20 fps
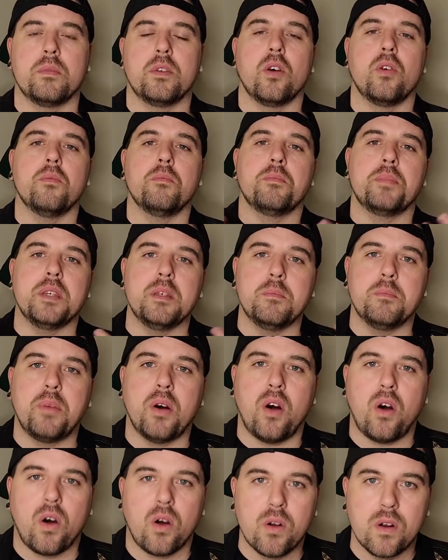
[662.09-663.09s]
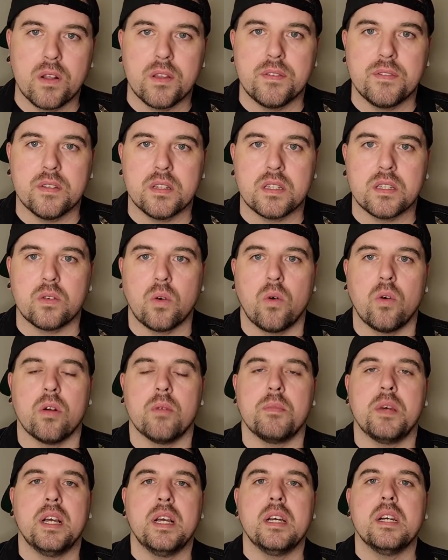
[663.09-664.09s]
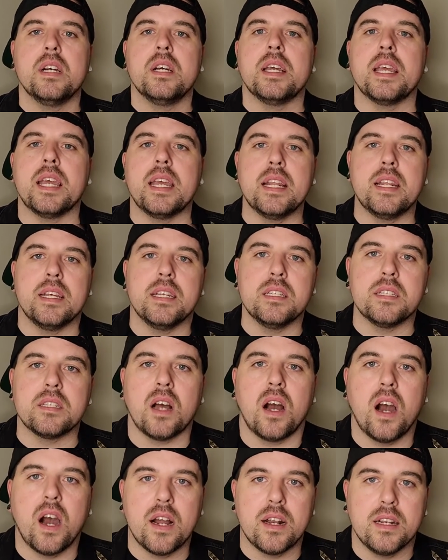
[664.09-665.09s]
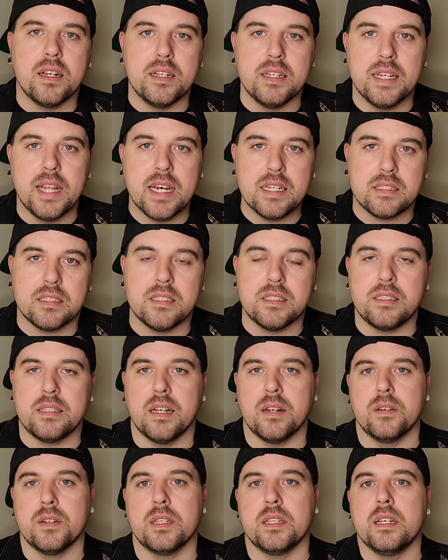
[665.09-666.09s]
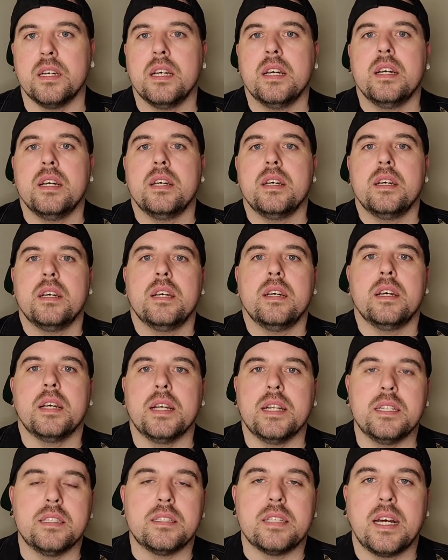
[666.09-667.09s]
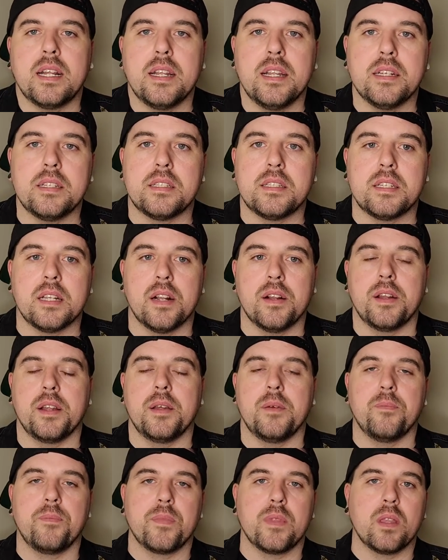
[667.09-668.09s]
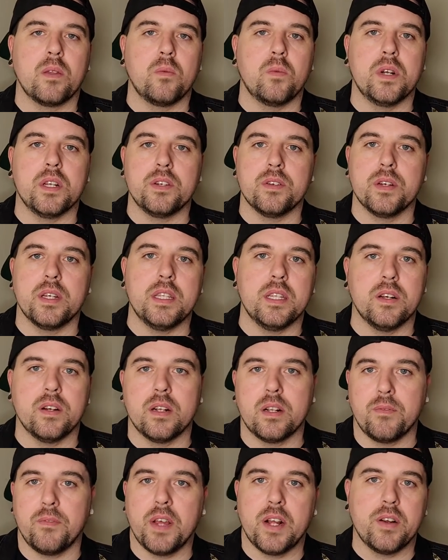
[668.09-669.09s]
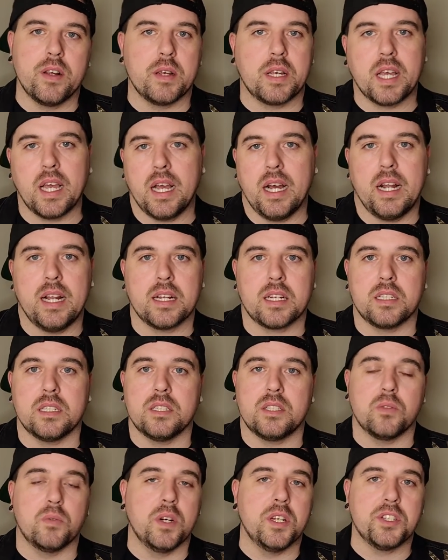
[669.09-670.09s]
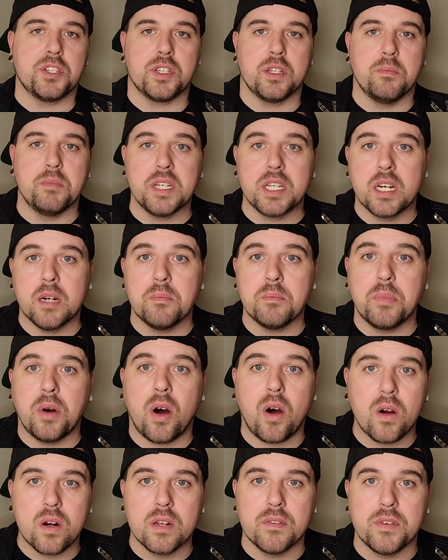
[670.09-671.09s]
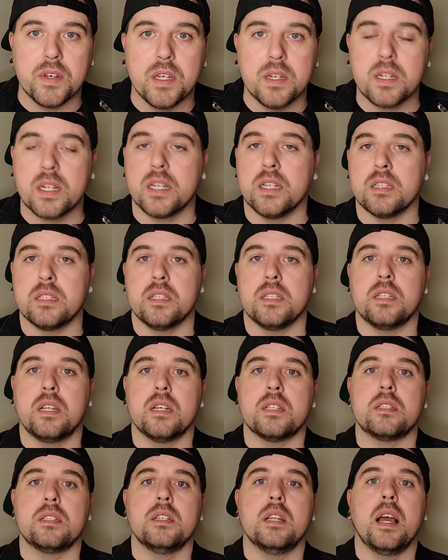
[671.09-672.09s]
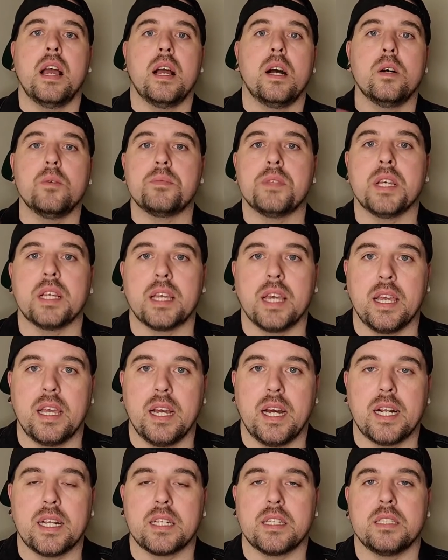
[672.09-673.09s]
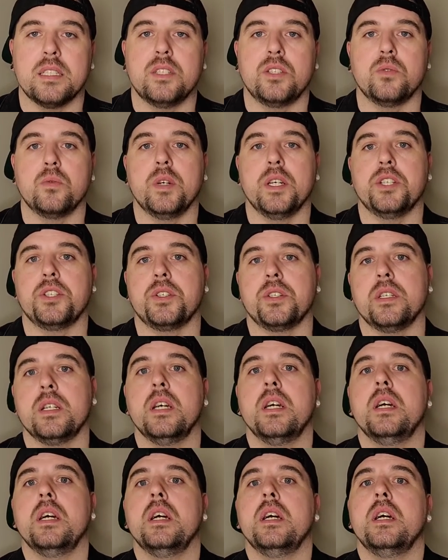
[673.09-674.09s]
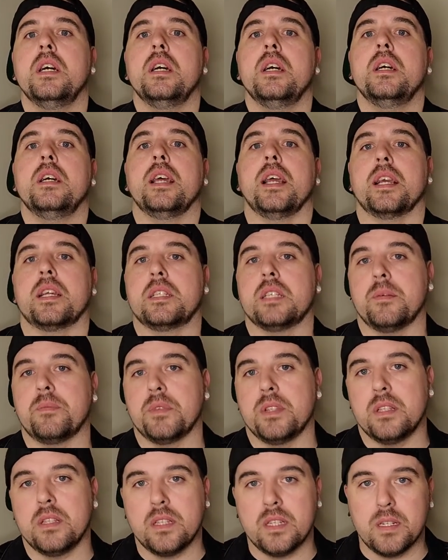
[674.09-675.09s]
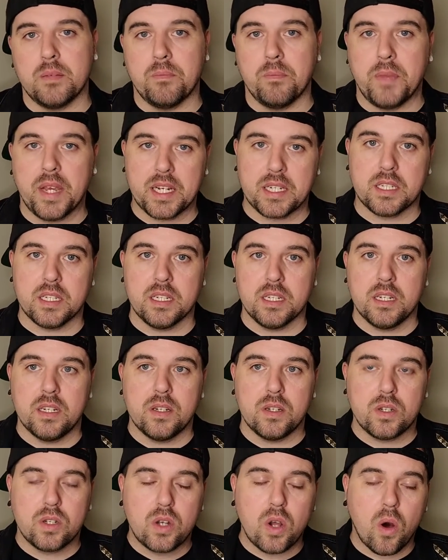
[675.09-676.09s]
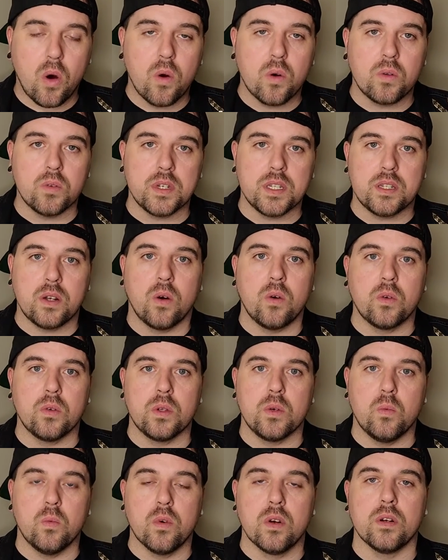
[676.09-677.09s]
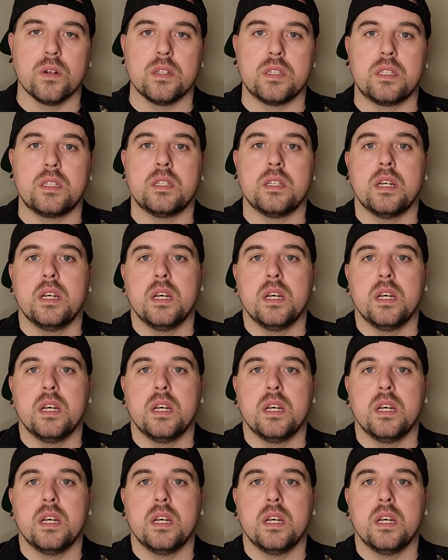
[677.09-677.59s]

Don't be part of the storm. It is unnecessary. It is not necessary when you're in there in a very chaotic situation to become part of it, because it doesn't help the chaotic situation, except makes it totally worse.